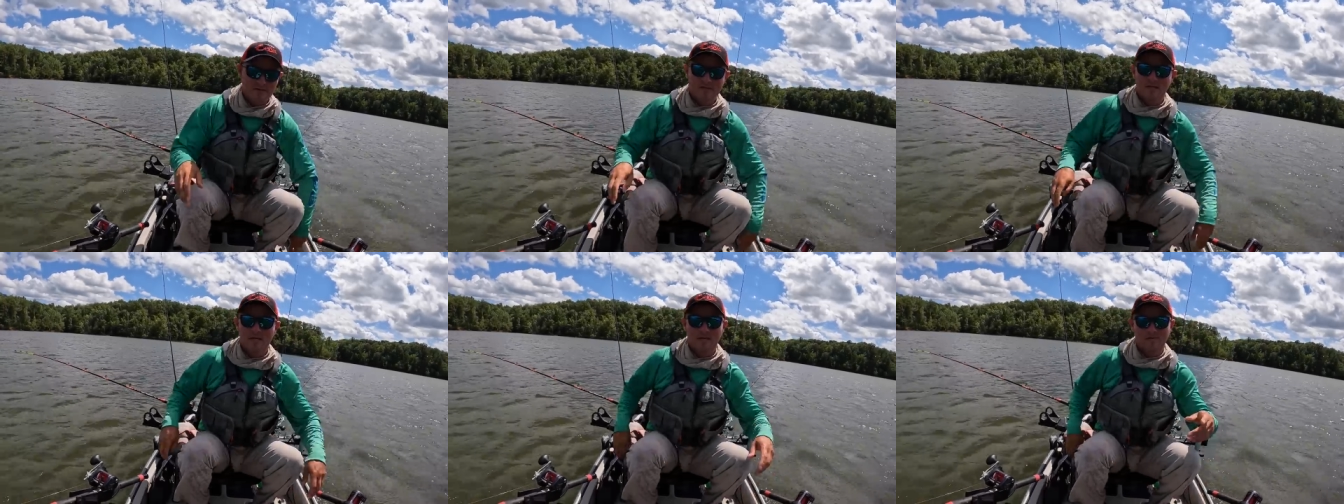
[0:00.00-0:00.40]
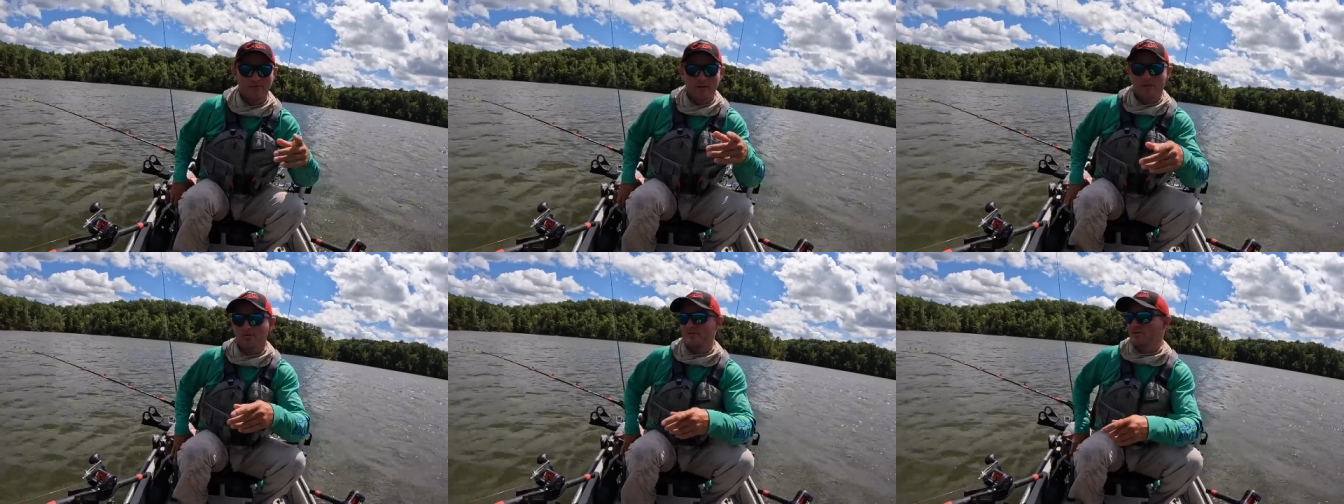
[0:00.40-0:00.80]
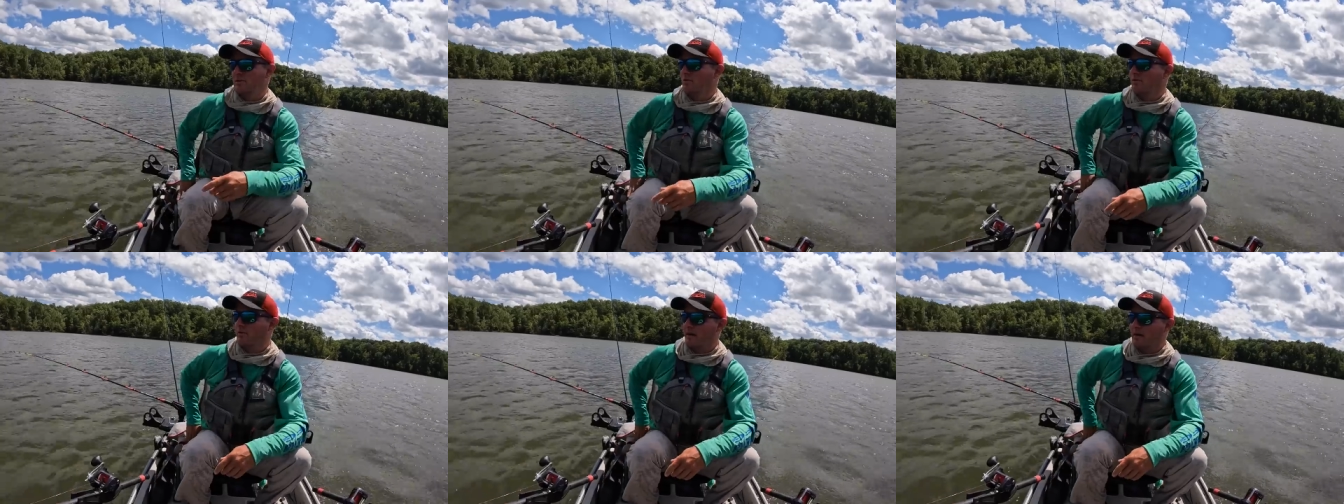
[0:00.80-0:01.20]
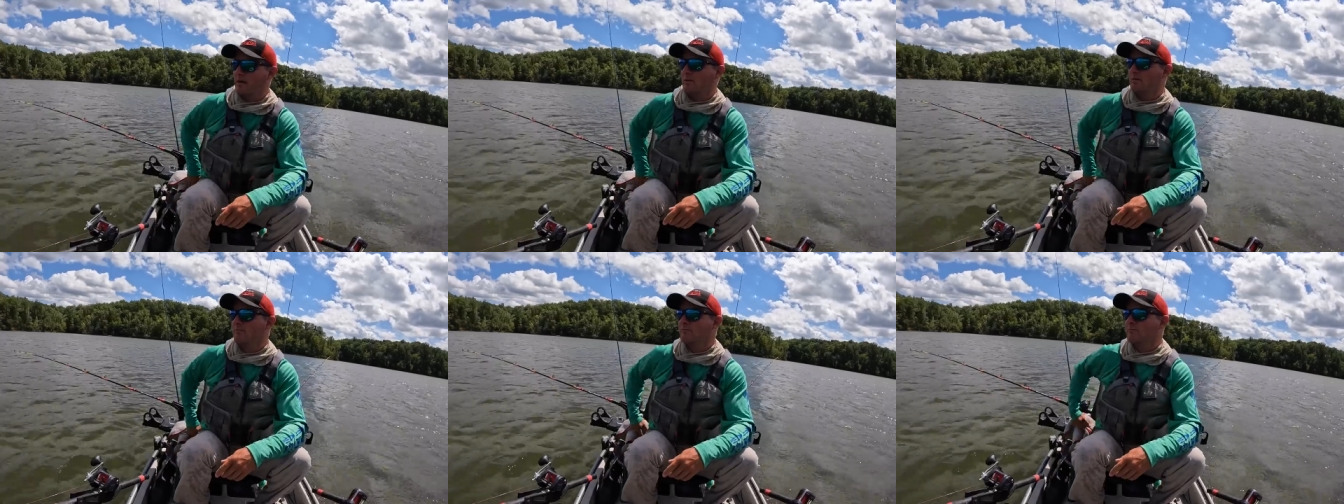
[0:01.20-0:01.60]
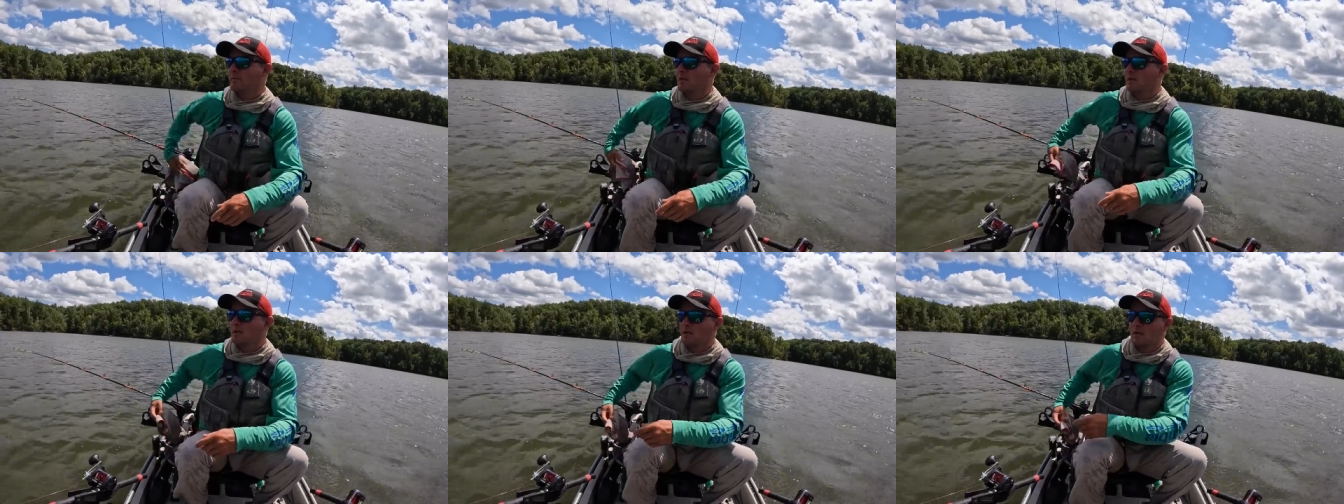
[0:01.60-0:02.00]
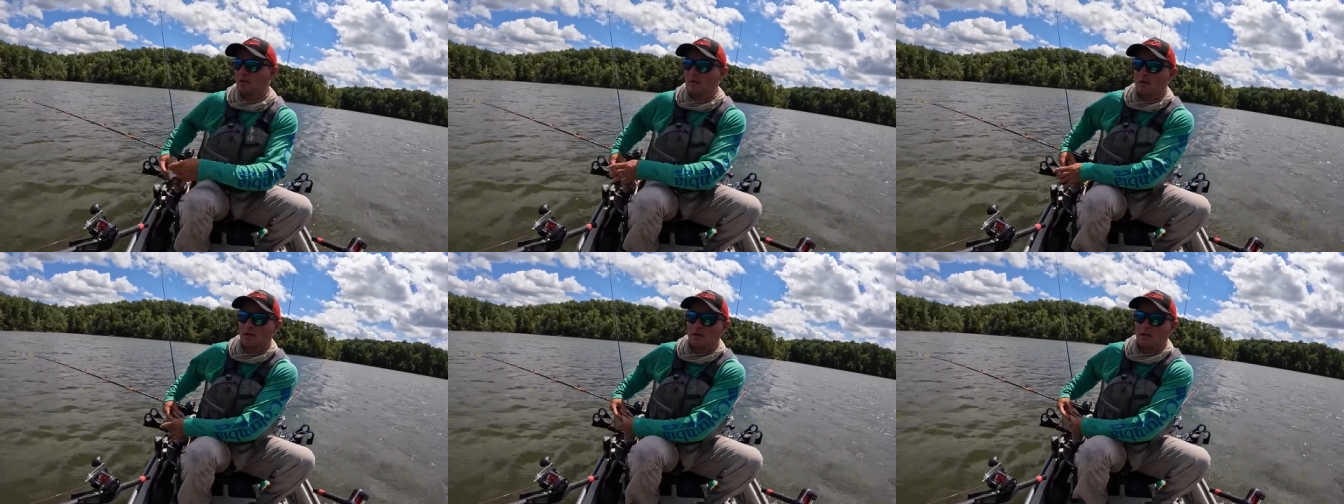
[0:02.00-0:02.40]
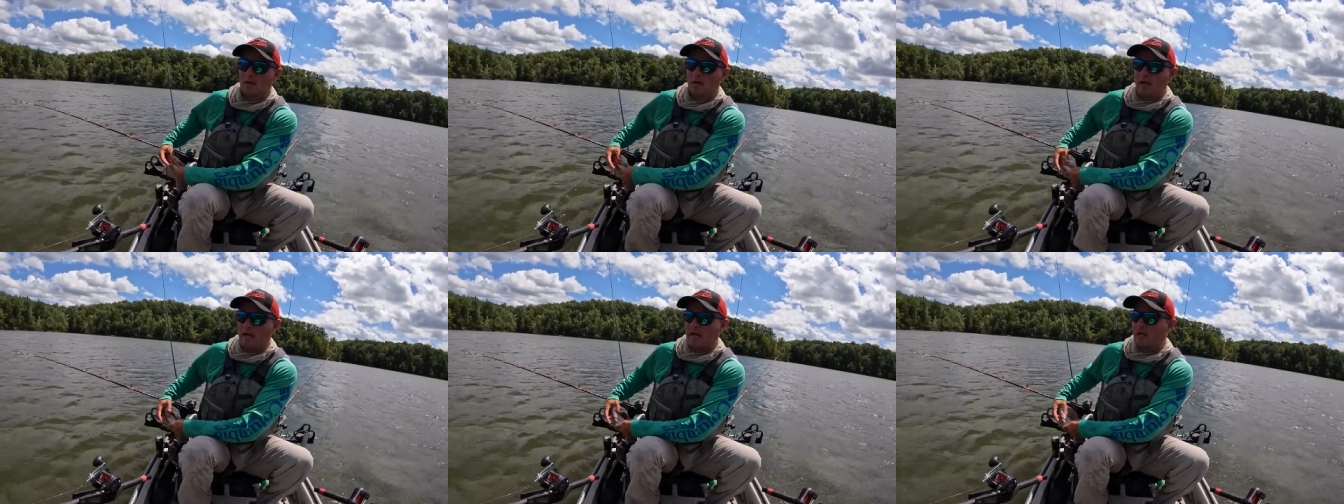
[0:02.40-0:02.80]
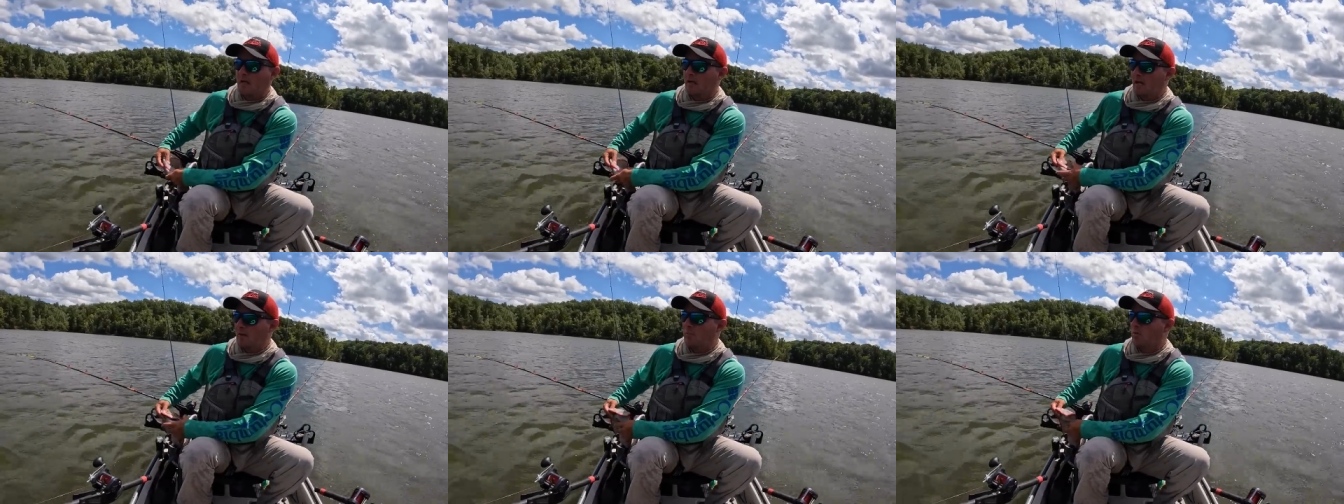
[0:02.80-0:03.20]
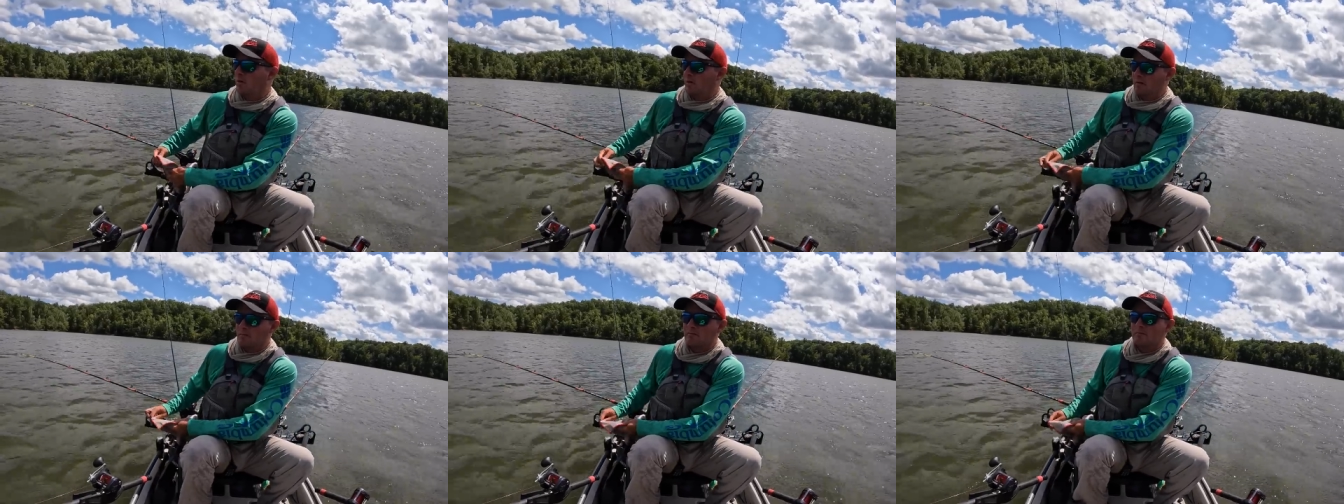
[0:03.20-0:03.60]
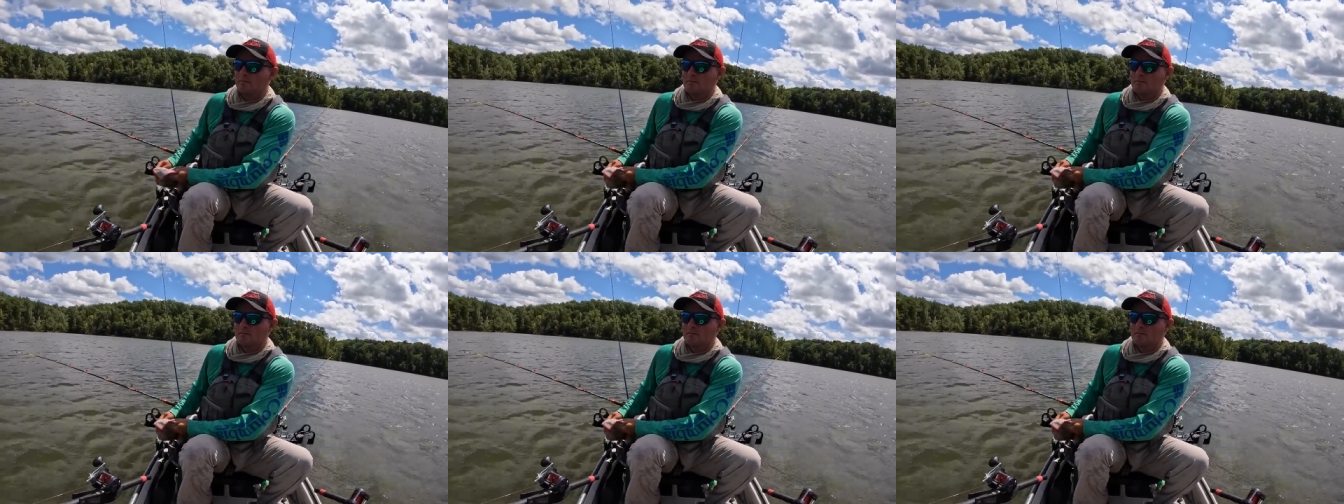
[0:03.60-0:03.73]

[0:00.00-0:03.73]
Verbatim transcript: to see if they're still there. And I'm going to